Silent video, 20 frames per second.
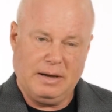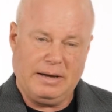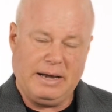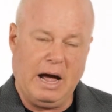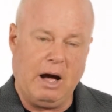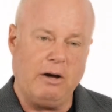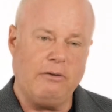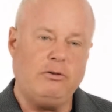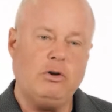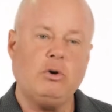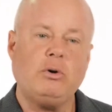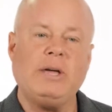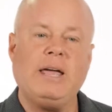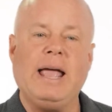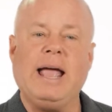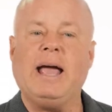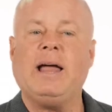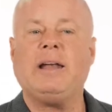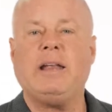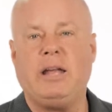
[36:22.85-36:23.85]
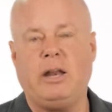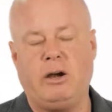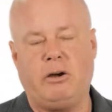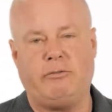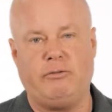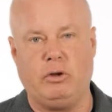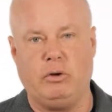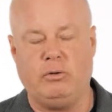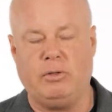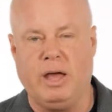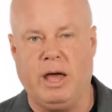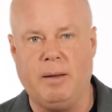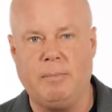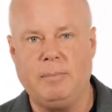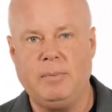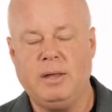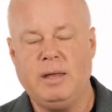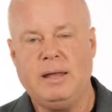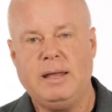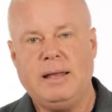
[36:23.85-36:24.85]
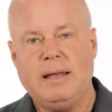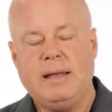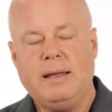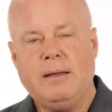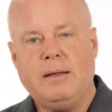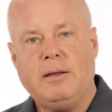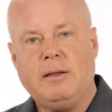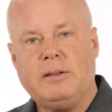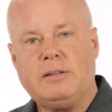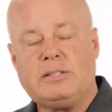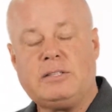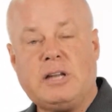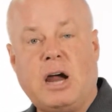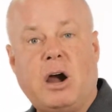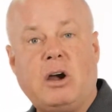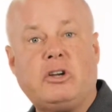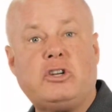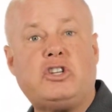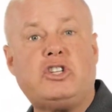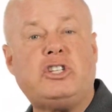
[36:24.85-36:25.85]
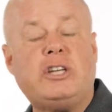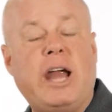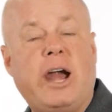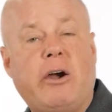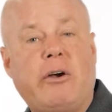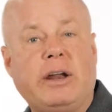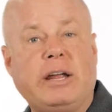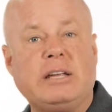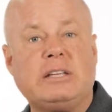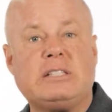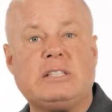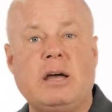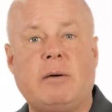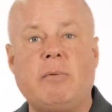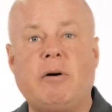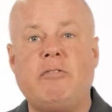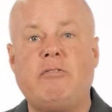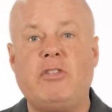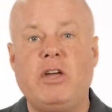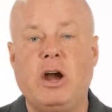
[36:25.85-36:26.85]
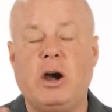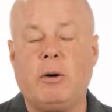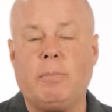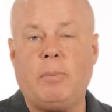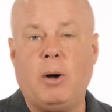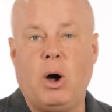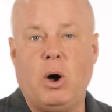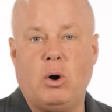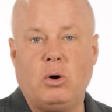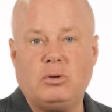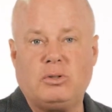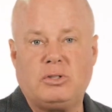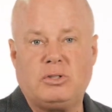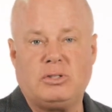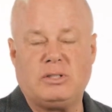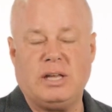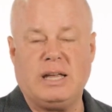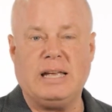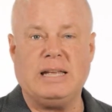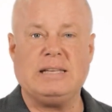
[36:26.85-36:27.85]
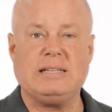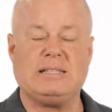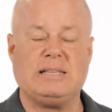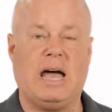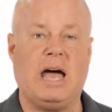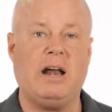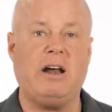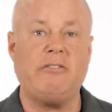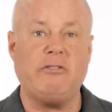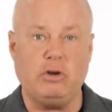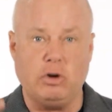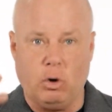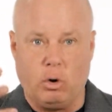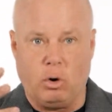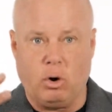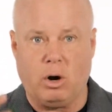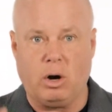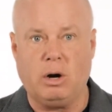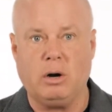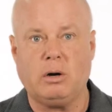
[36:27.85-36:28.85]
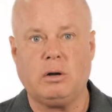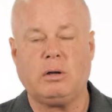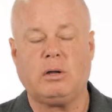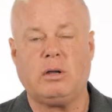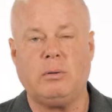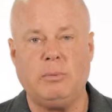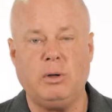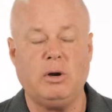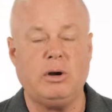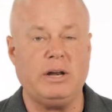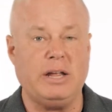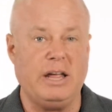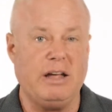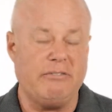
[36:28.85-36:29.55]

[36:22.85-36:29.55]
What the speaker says: Now, if you can't interview them, start sharing some of their posts inside of your community.